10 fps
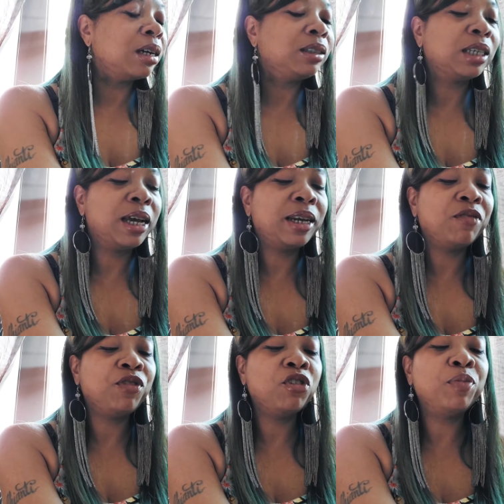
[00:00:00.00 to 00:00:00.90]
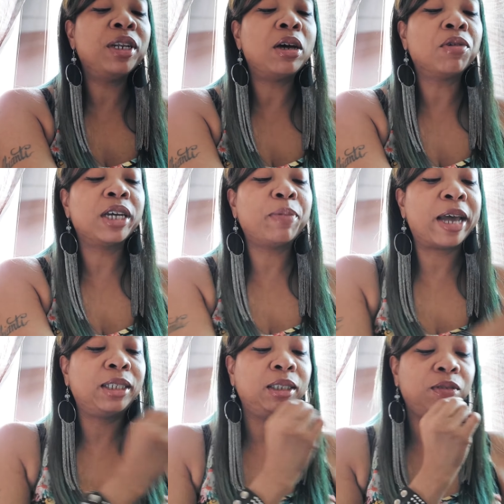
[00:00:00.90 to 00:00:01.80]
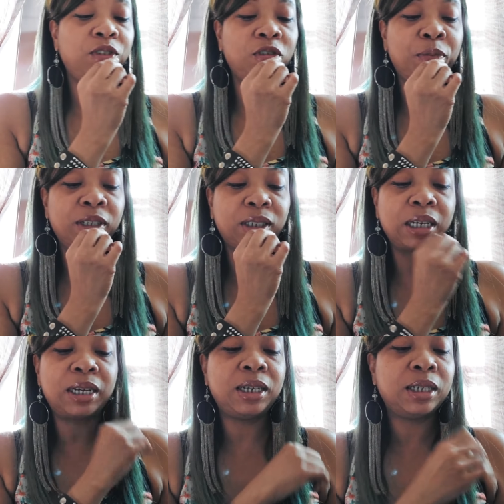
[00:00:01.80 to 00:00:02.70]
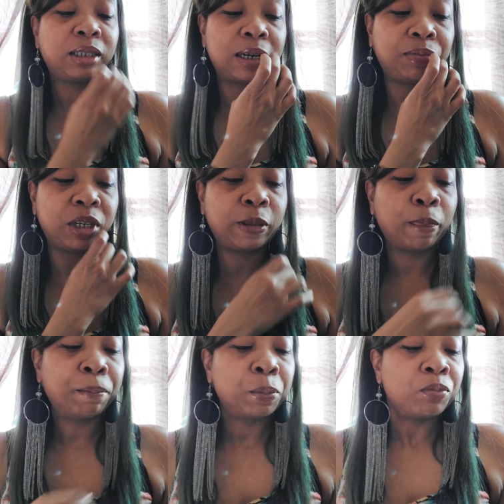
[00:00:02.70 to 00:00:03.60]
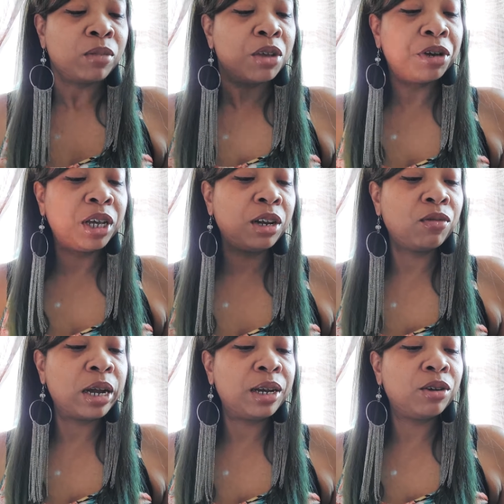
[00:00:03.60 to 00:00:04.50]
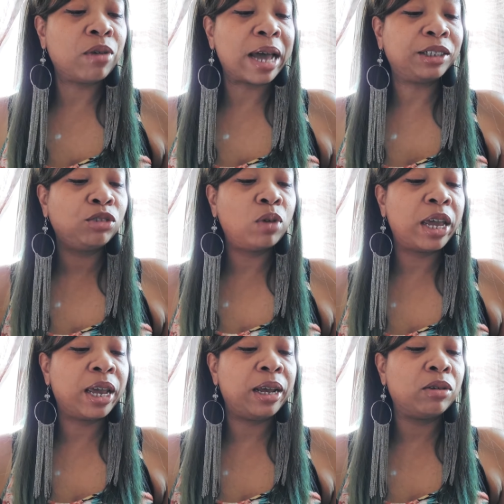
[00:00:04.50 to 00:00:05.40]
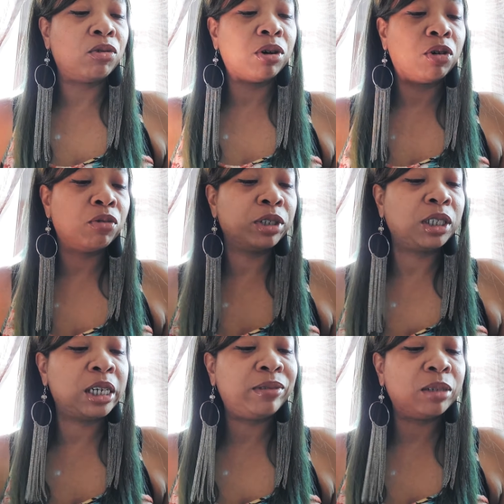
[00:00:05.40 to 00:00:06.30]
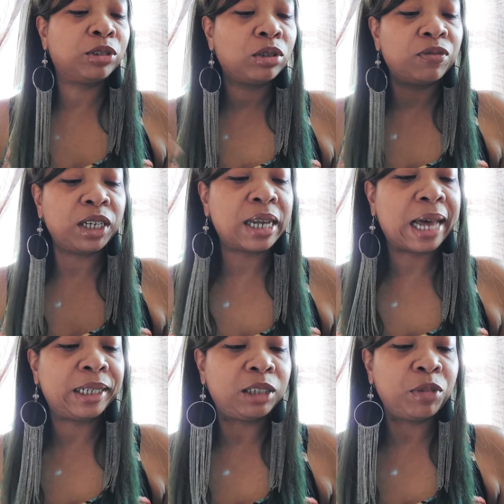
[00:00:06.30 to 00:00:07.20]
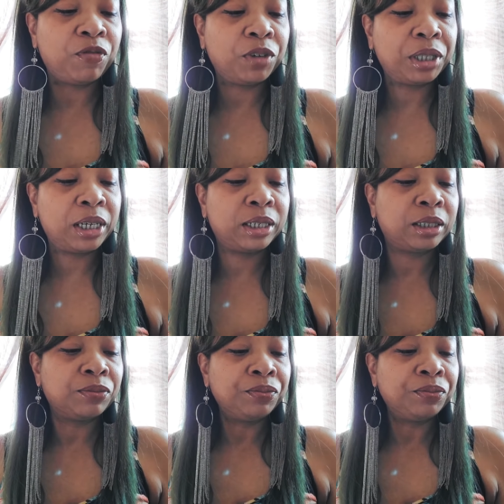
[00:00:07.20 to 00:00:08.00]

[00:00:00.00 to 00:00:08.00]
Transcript: are saying if you, okay, Pisces, if you've been studying something, you're getting ready to graduate or, or receive some sort of acknowledgement for this,